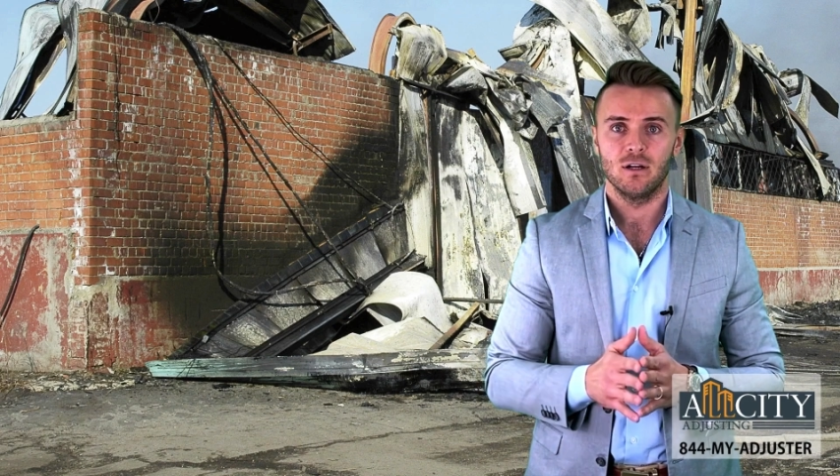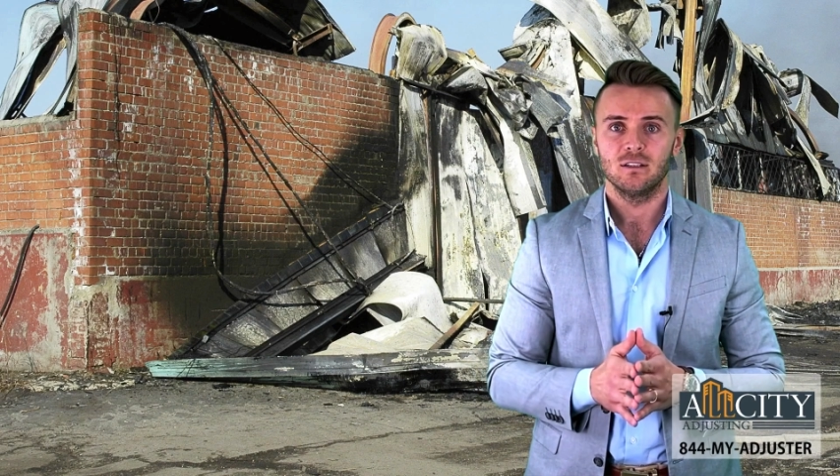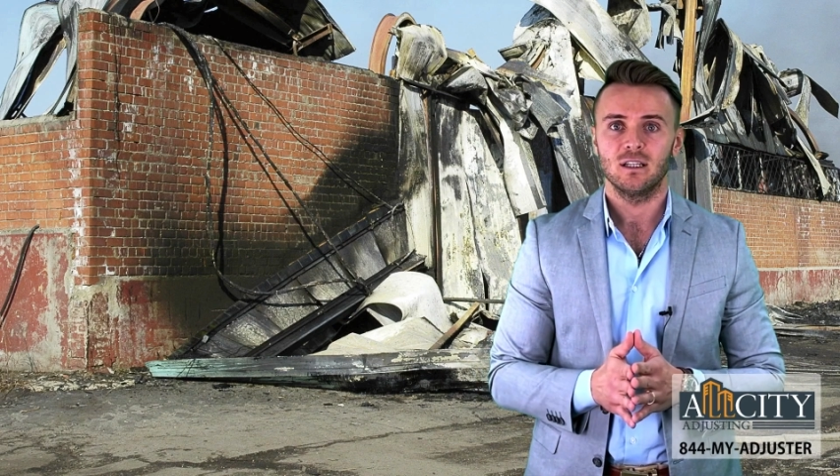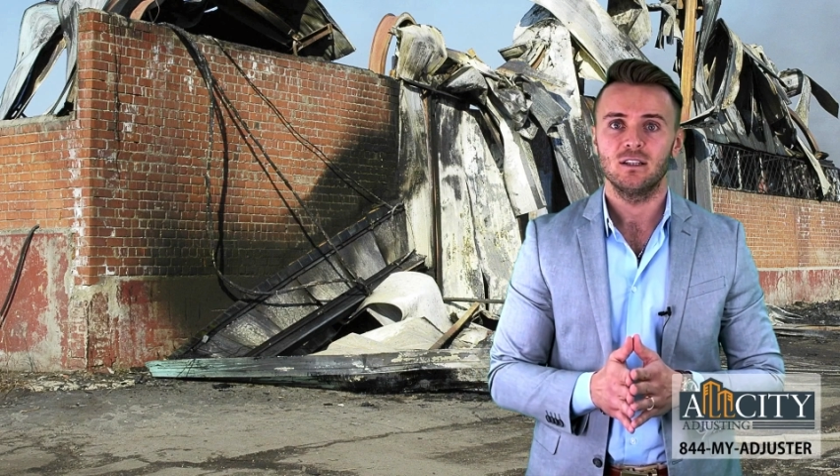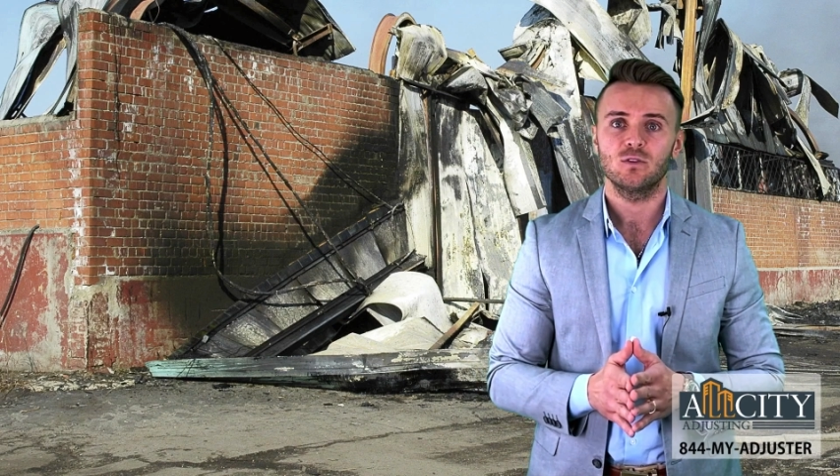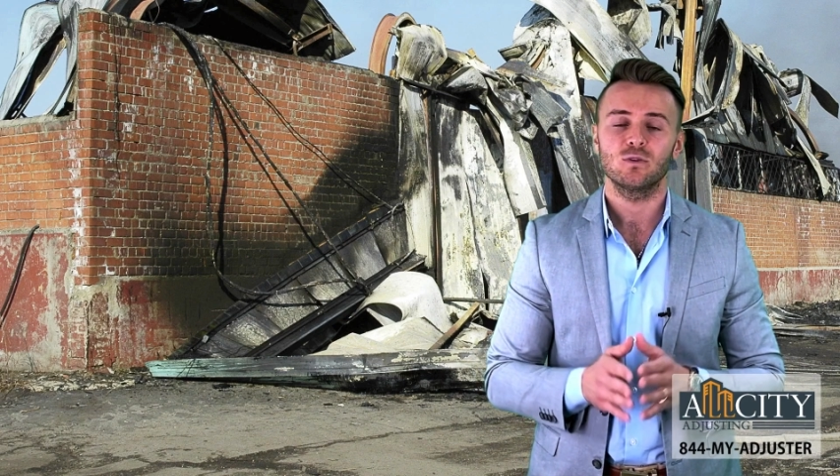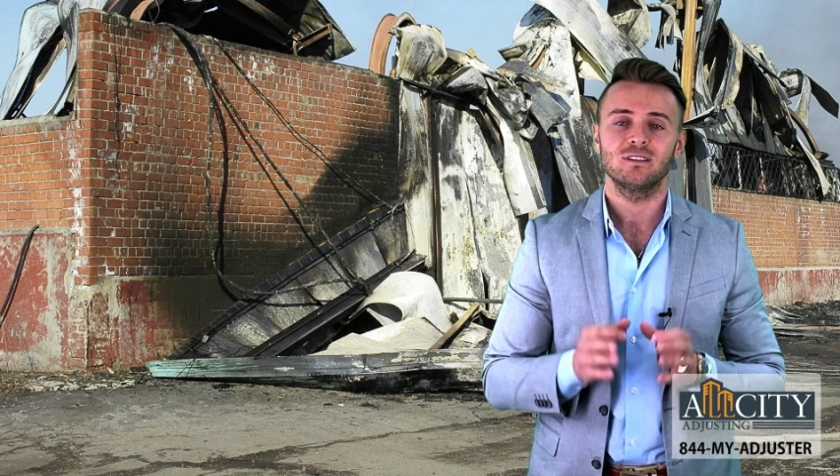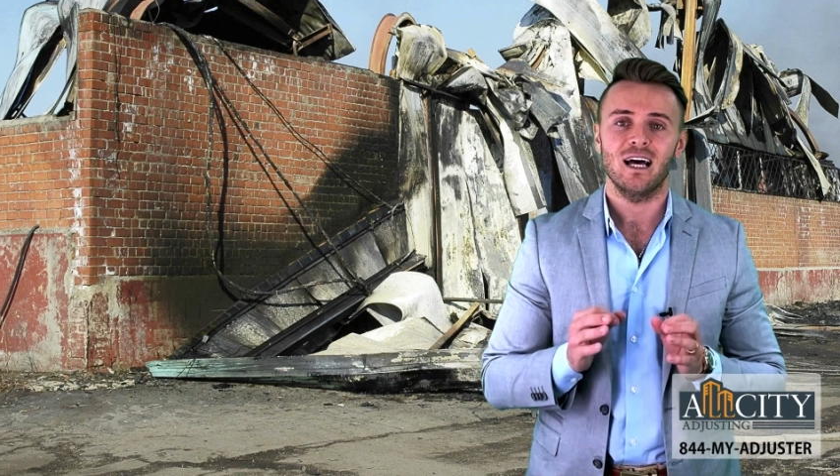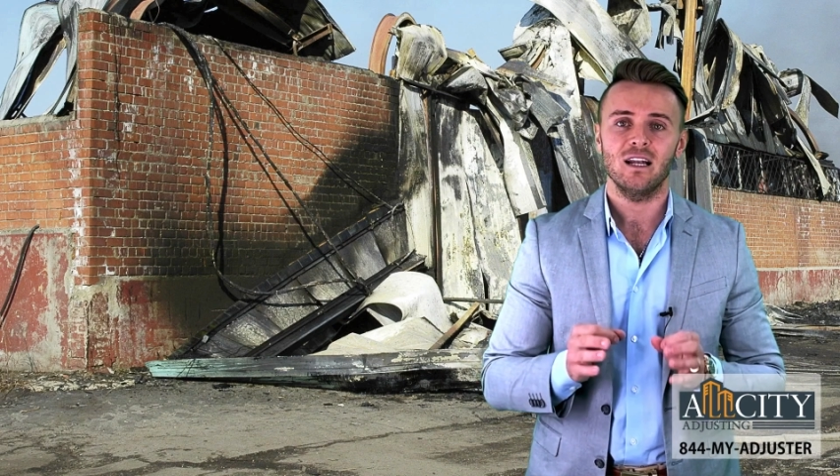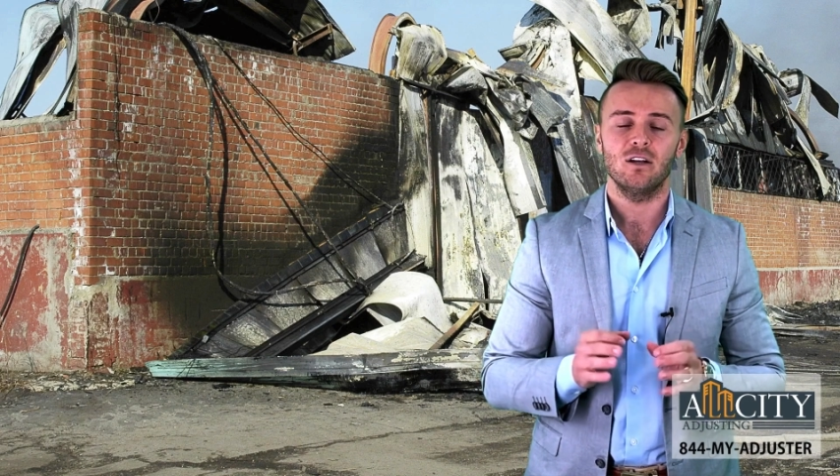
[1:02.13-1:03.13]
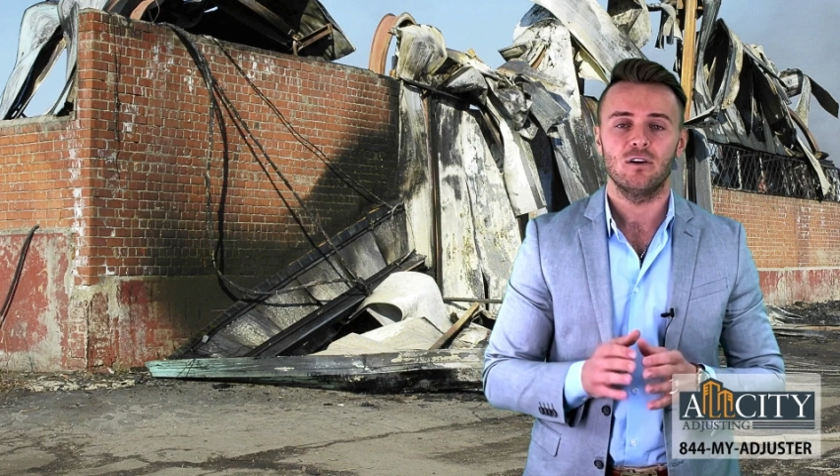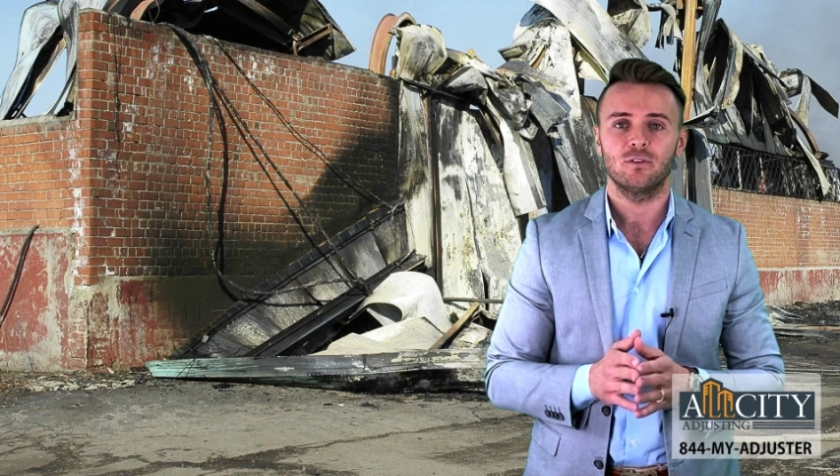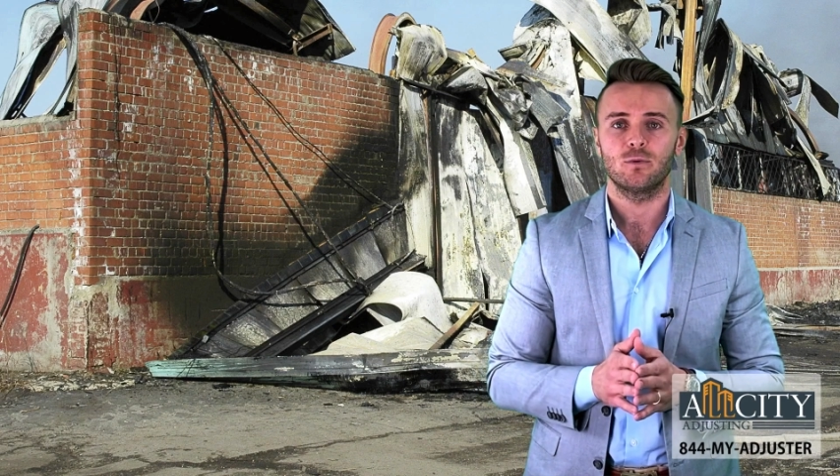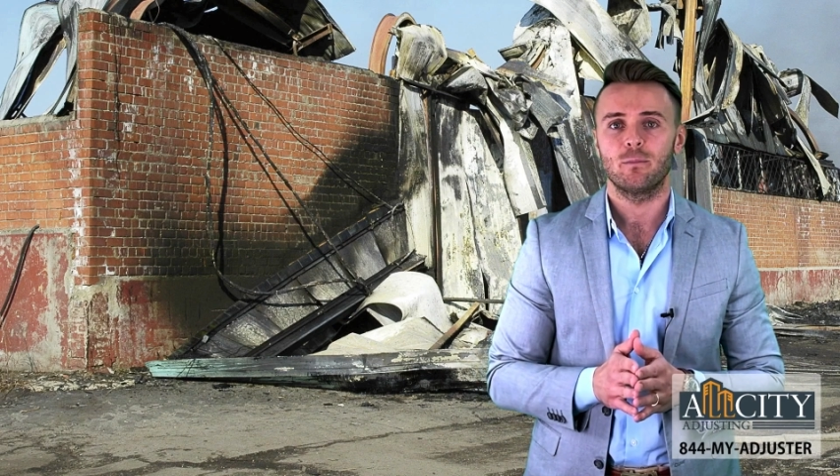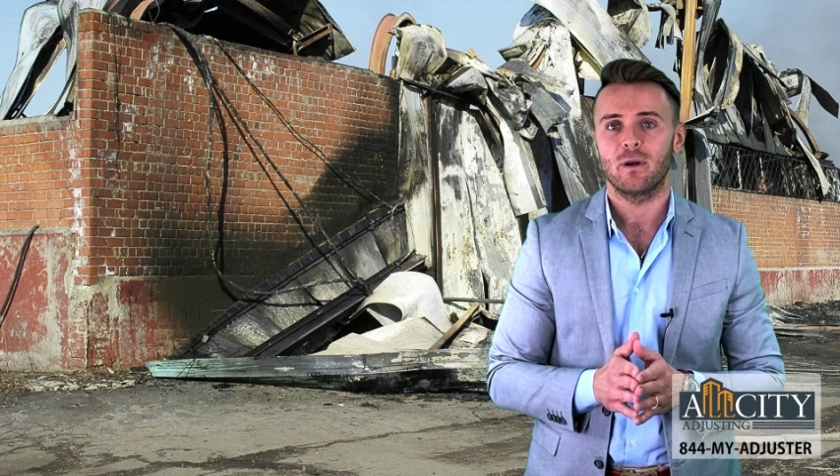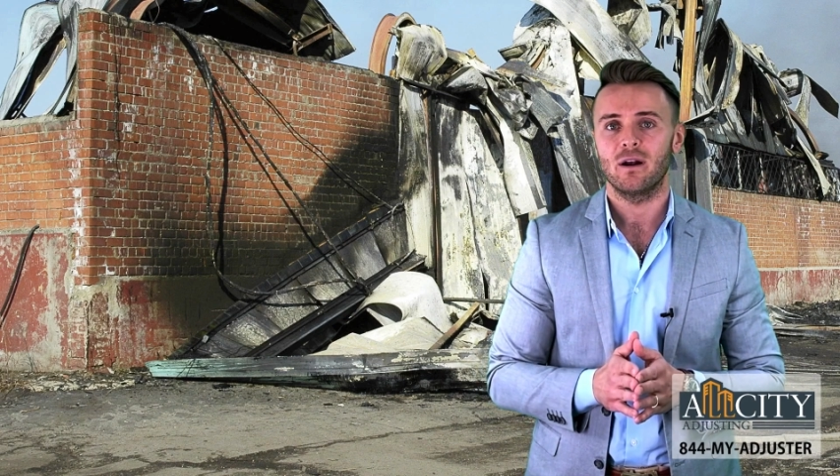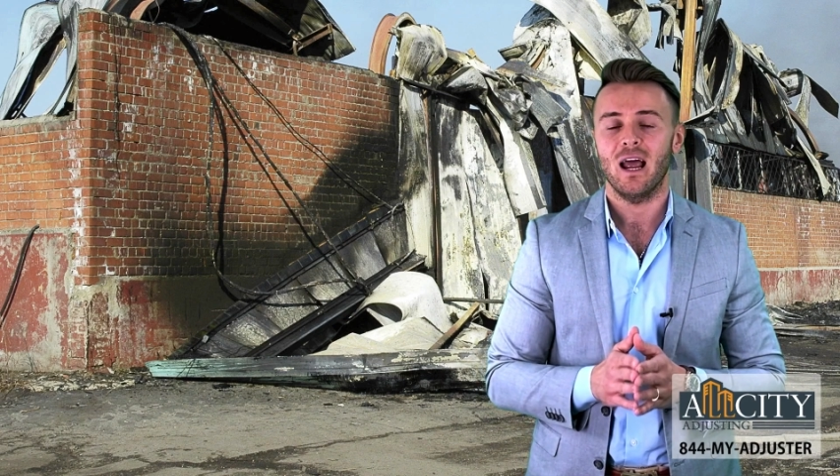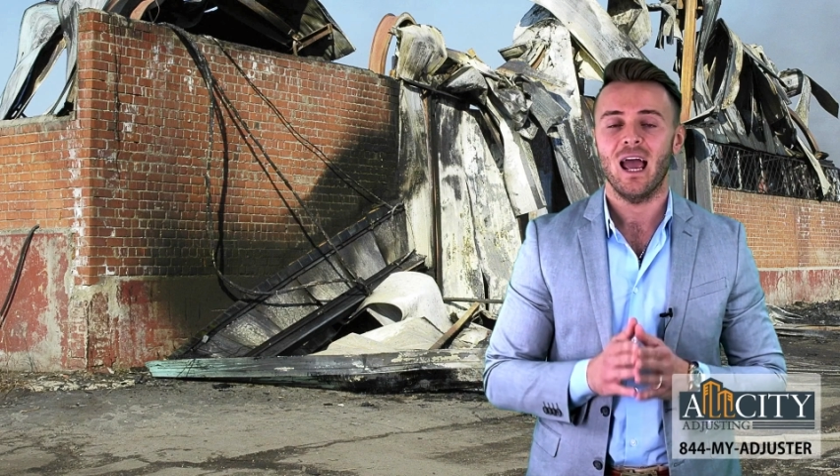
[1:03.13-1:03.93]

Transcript: said this was not enough to repair